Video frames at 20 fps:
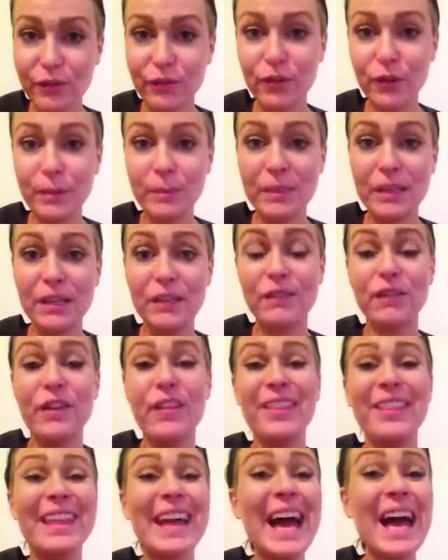for me for
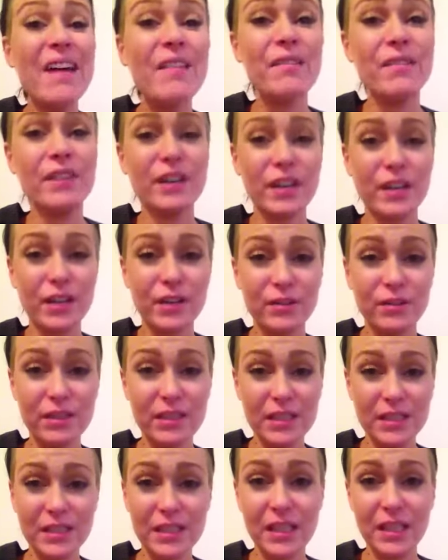that very
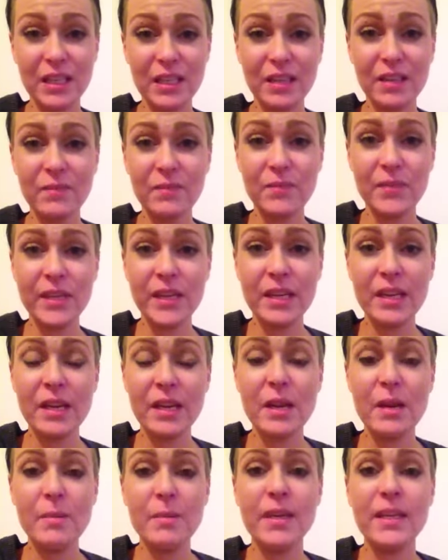reason
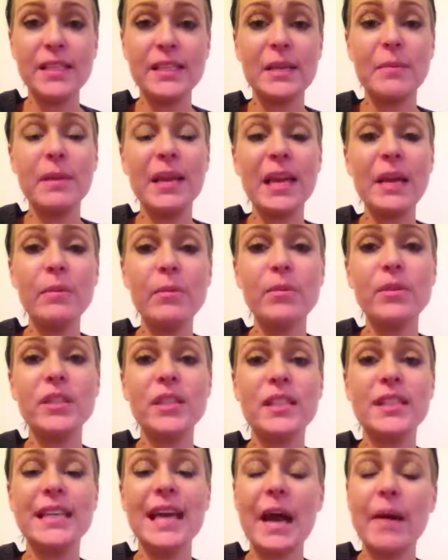because I'm able
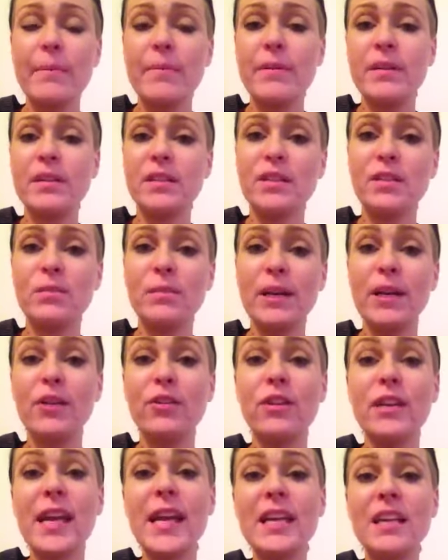to tap into my
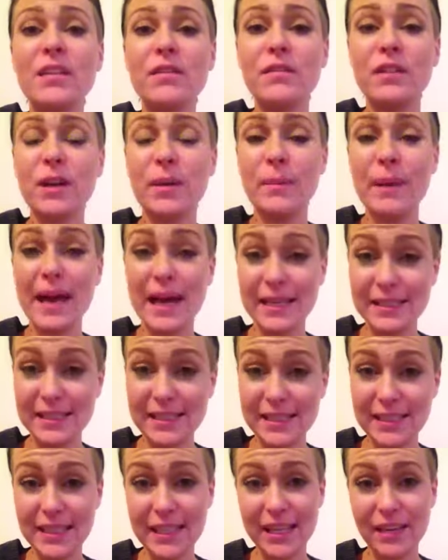creative
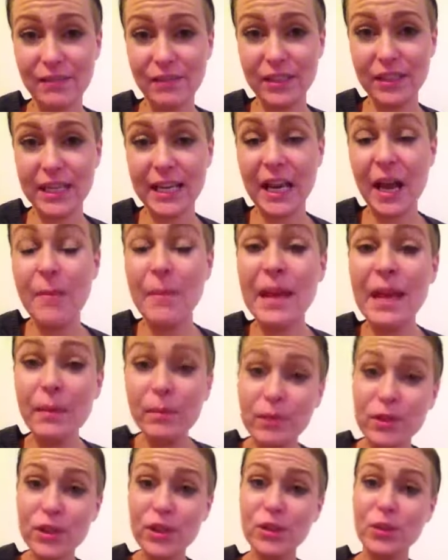capacity every day. I'm
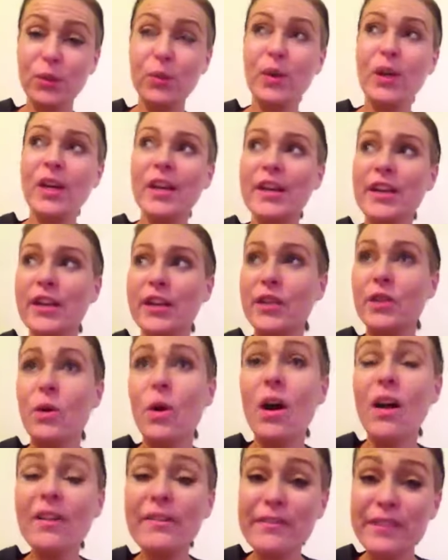able to, you know,
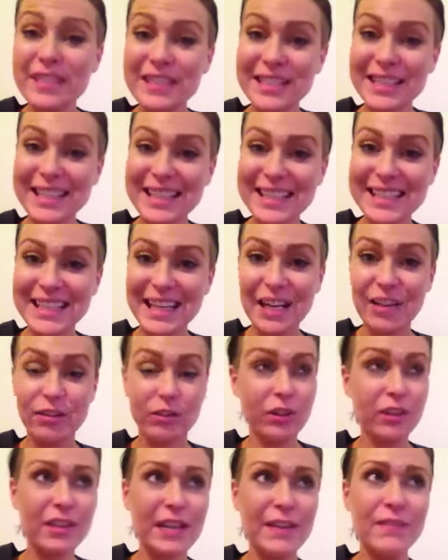all of these things that I
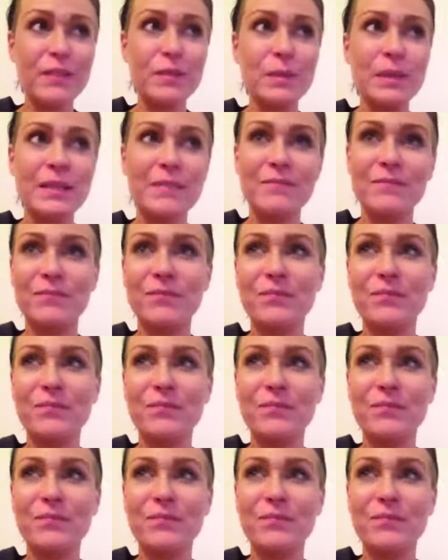learned, I spent